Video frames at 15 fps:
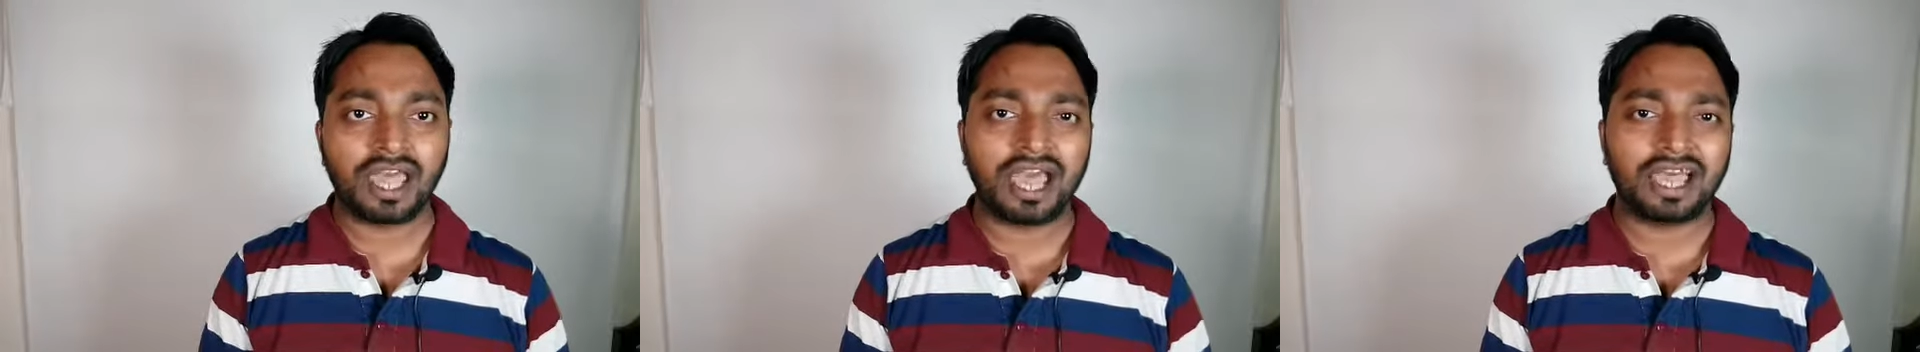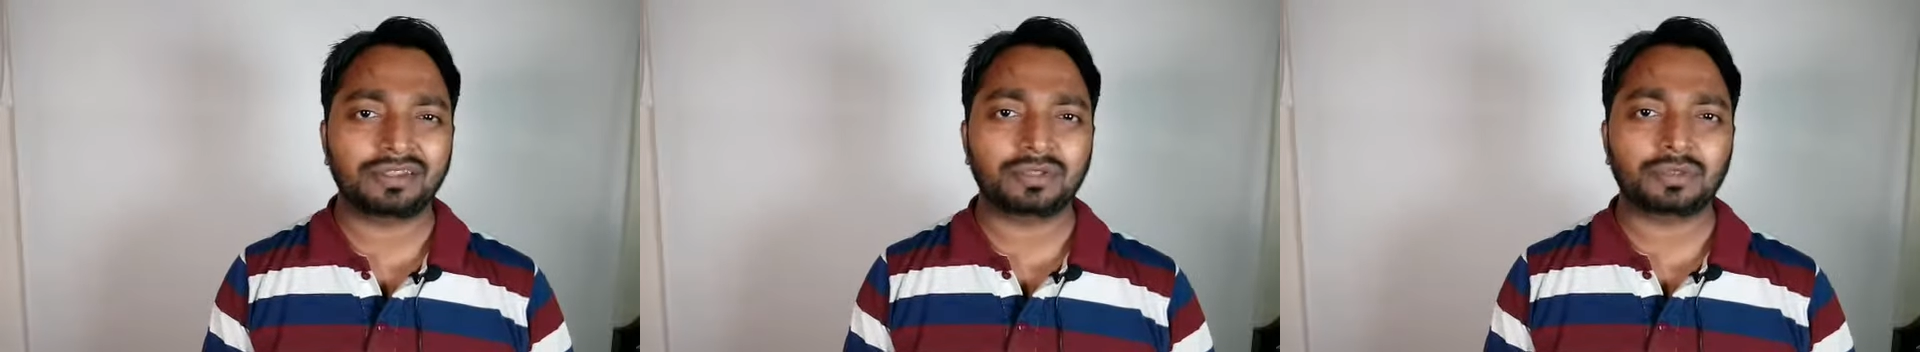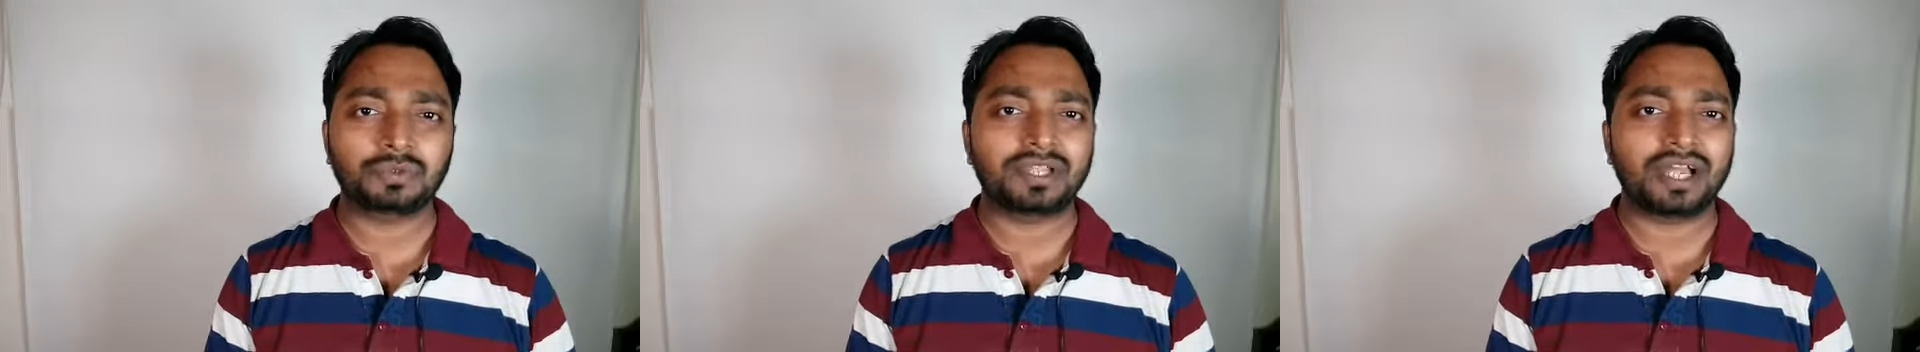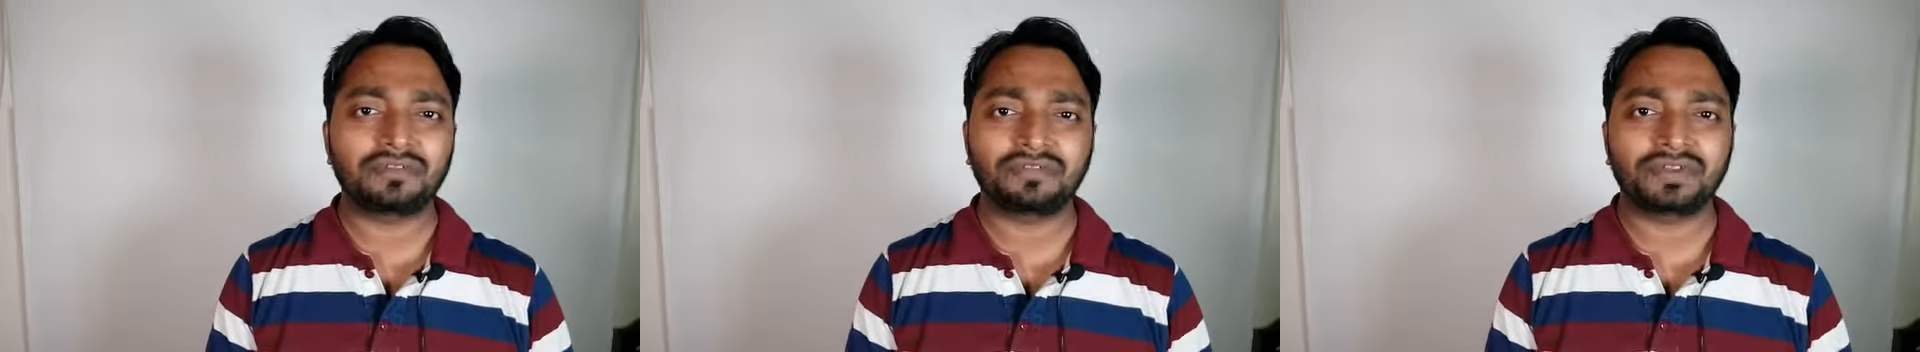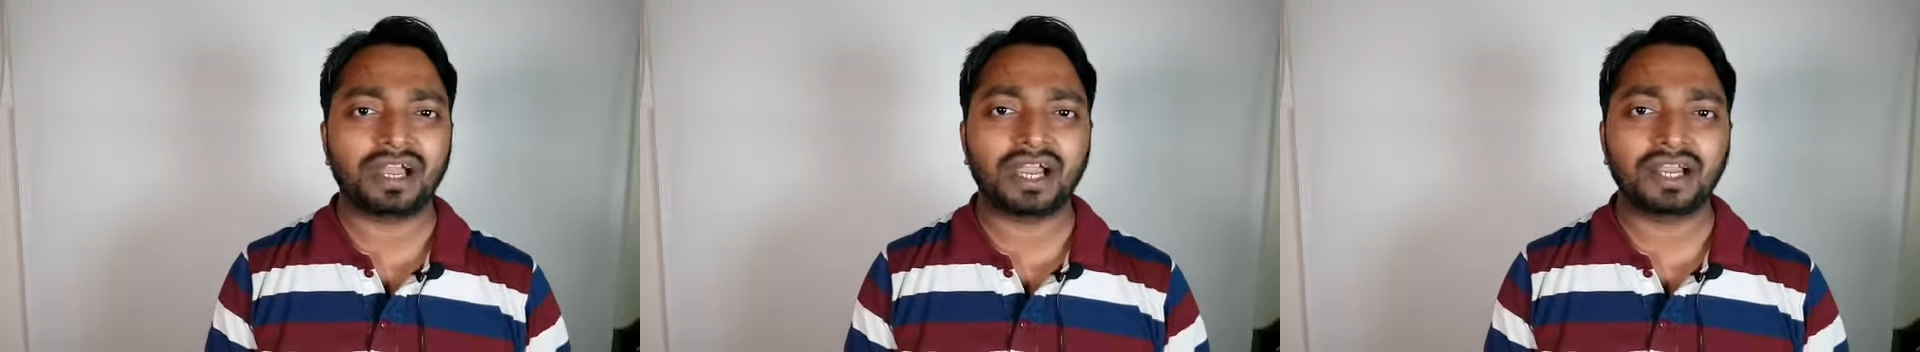and through that
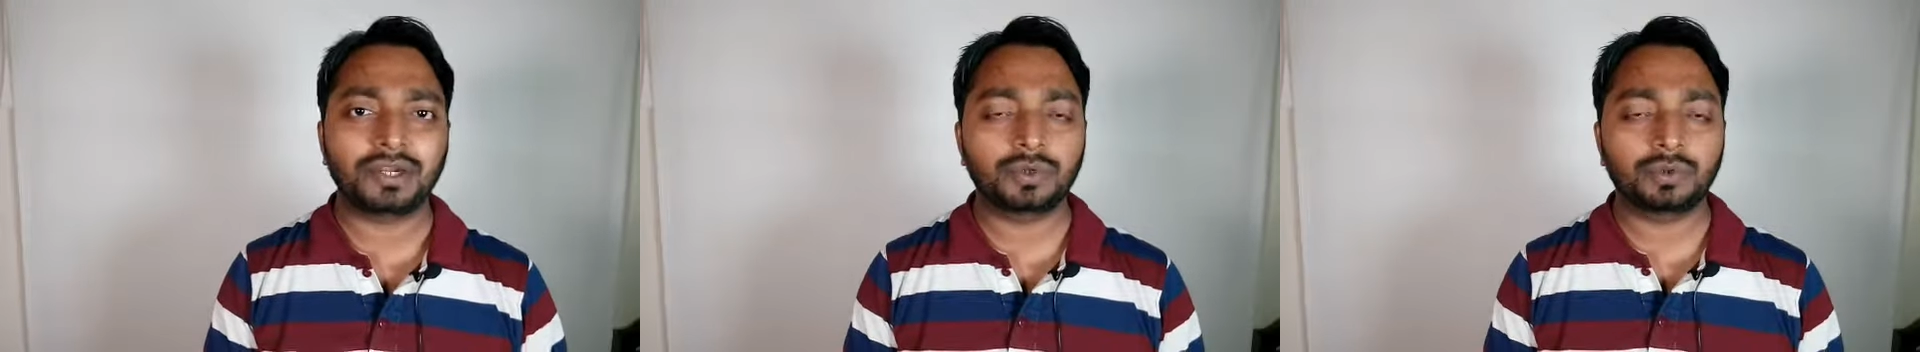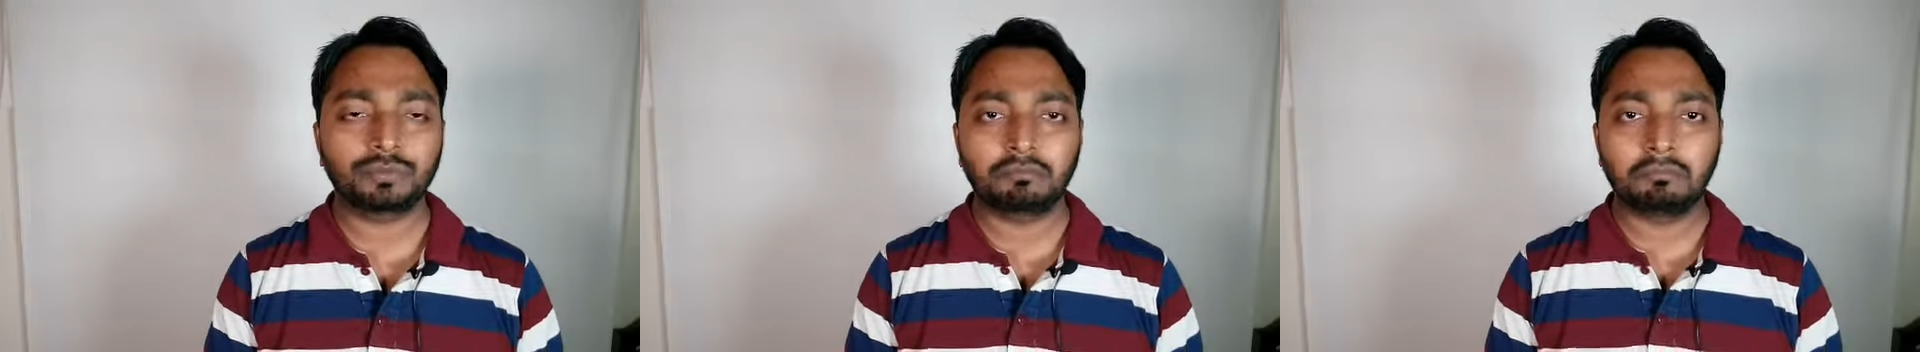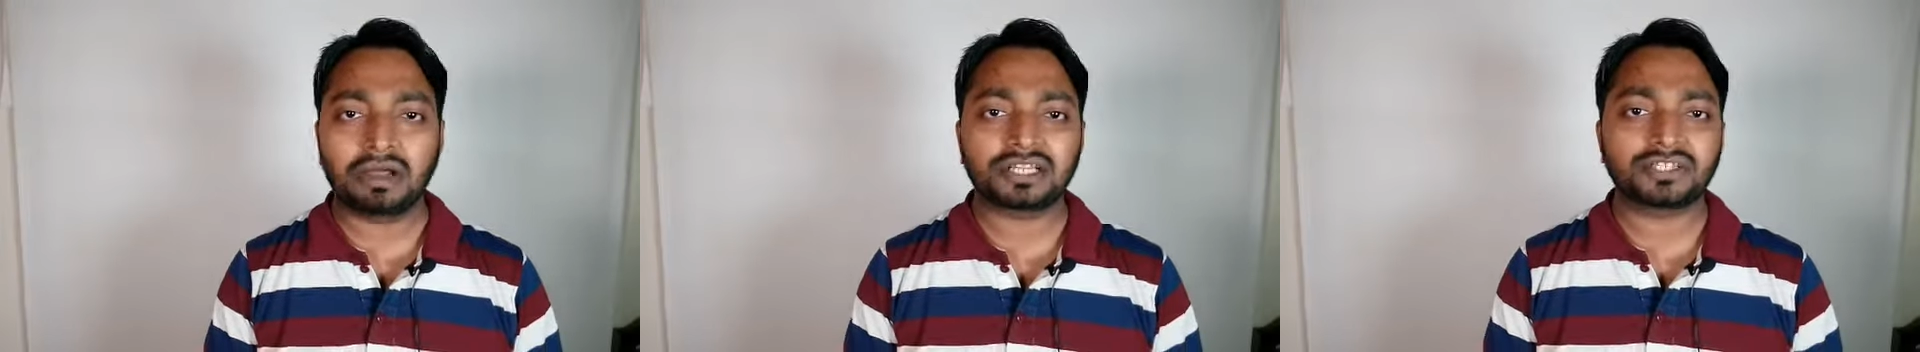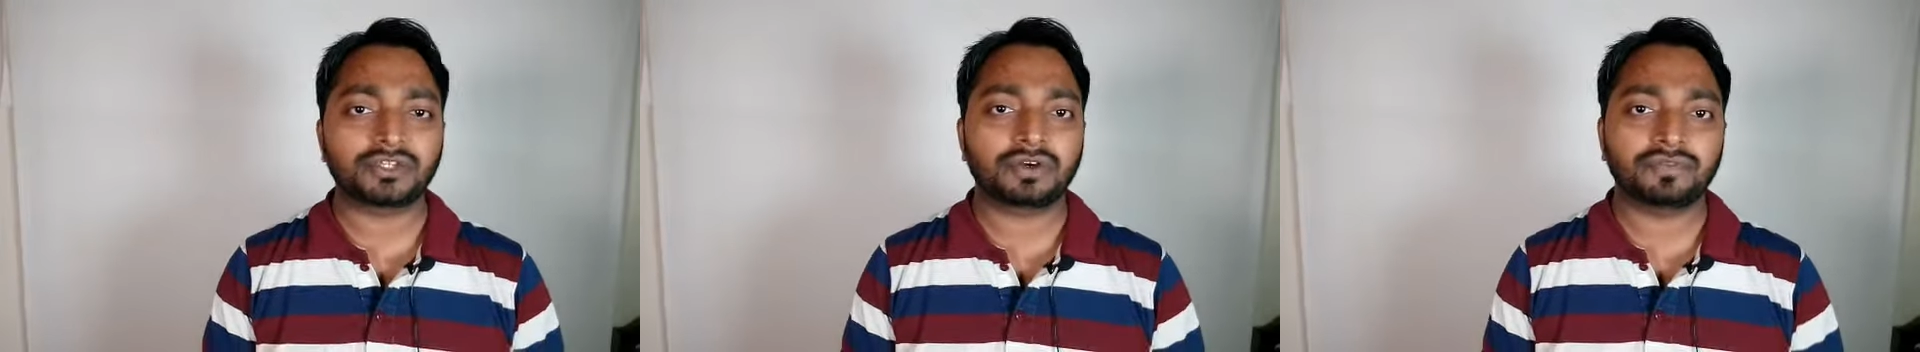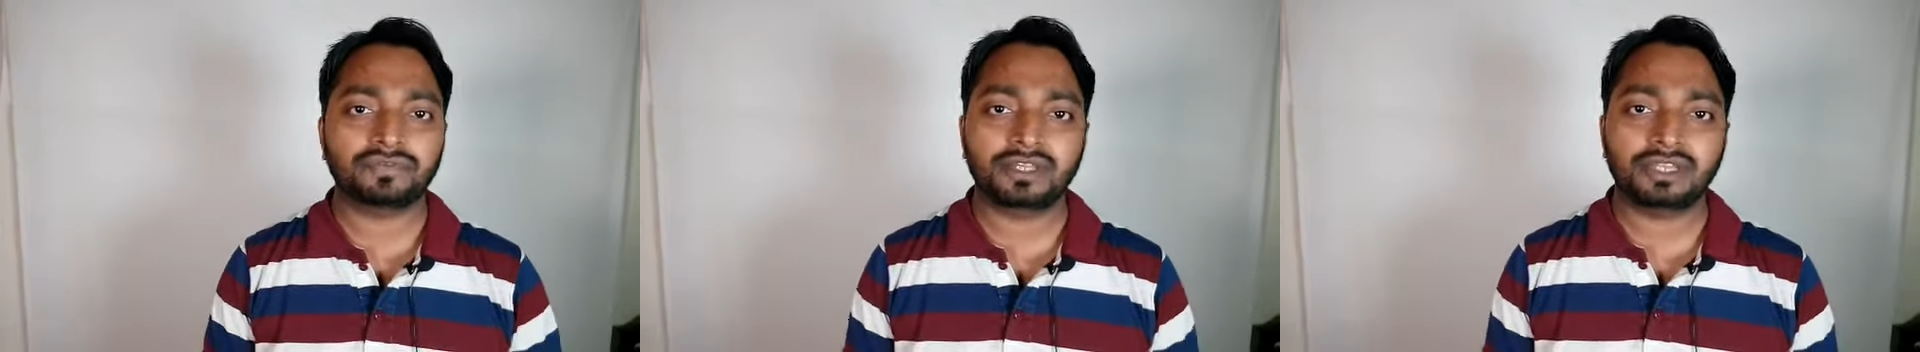we can't do much
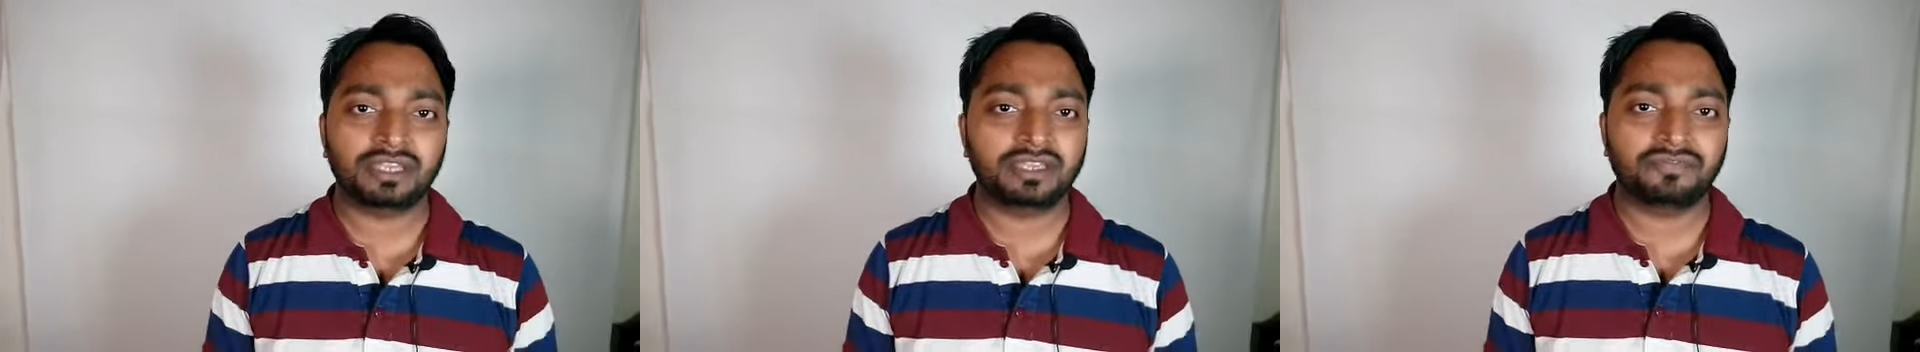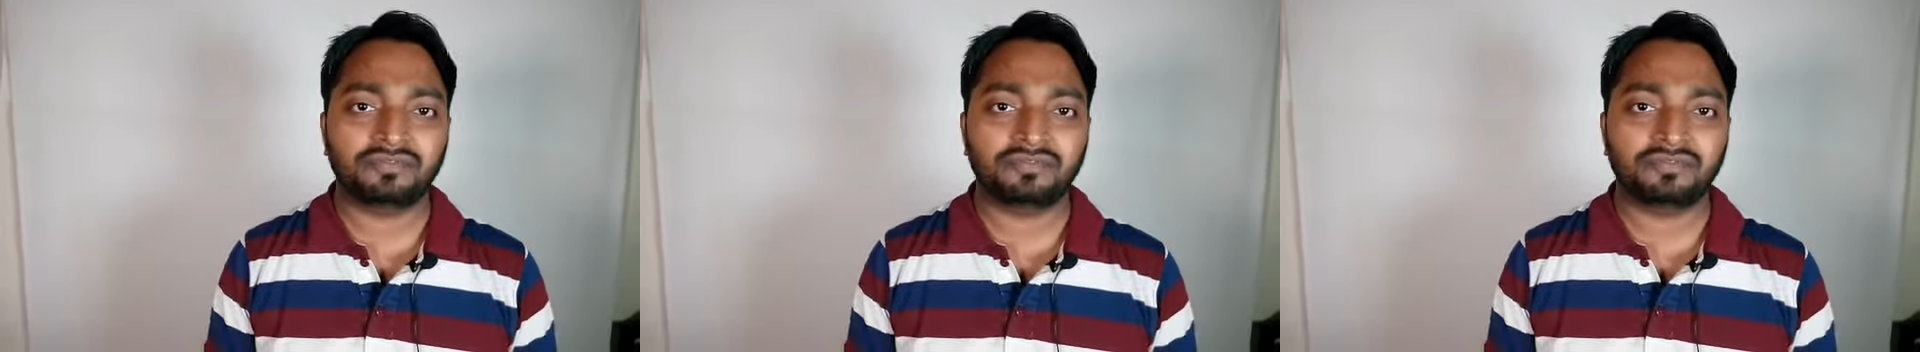of the